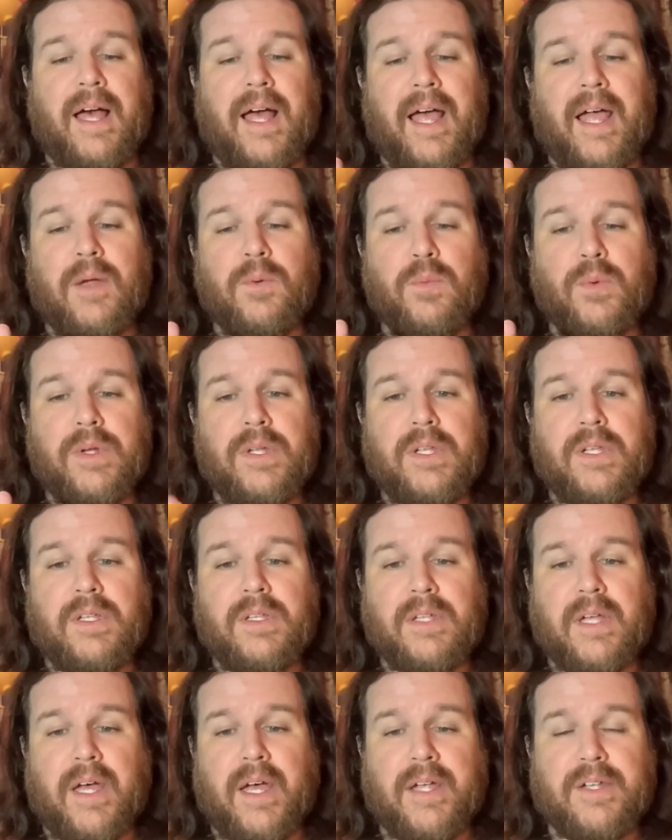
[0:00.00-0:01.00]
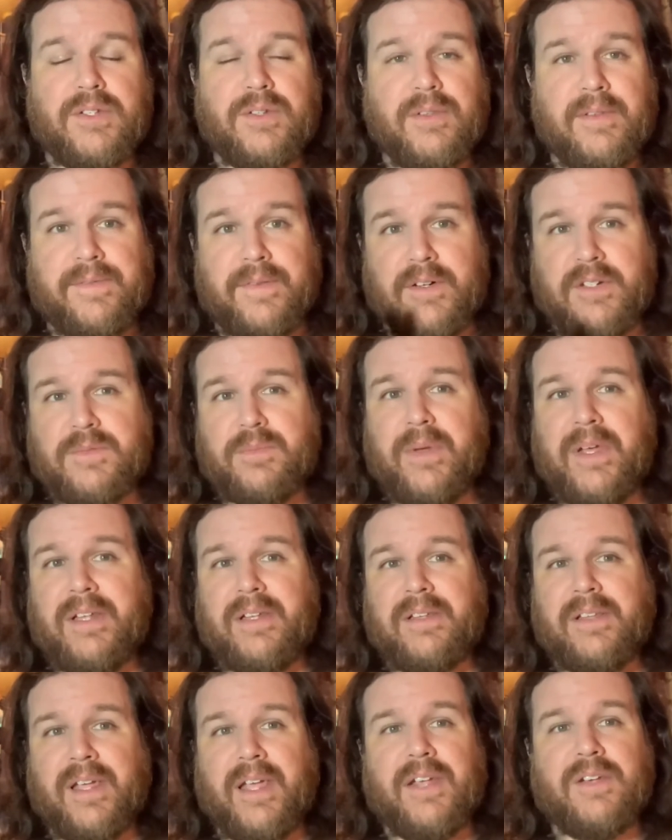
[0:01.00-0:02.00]
I will do the first bit
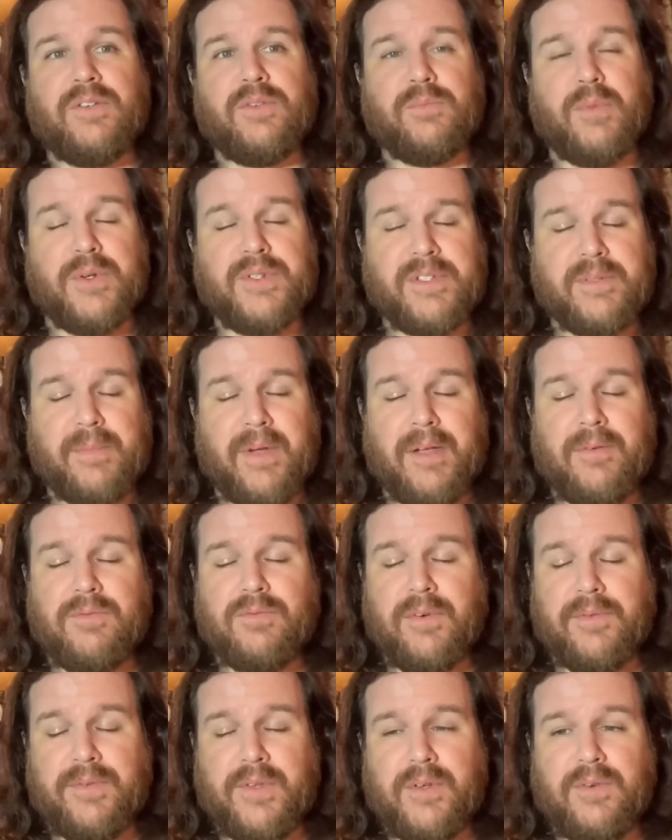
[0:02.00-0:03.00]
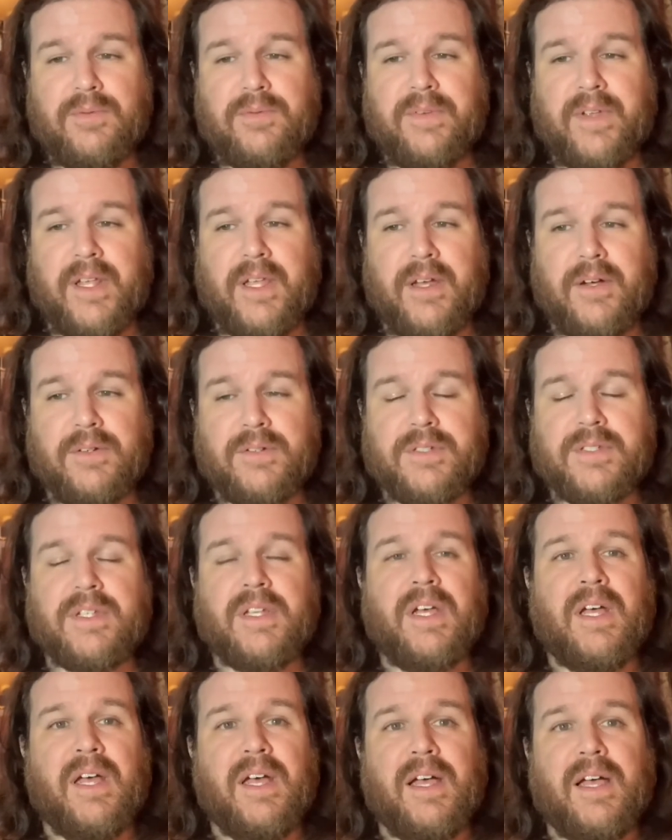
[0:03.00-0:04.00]
like I do most of my review videos.
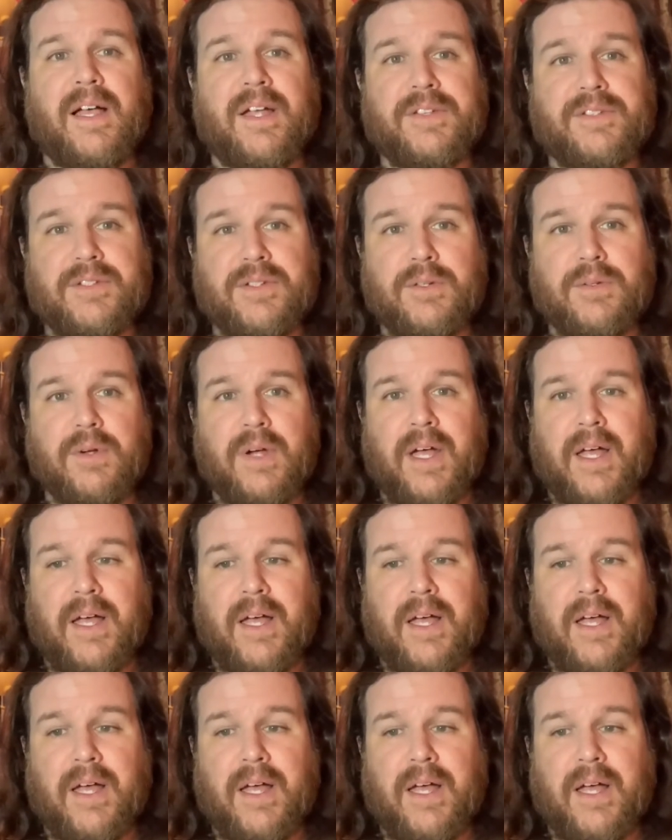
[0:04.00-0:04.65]
I'll do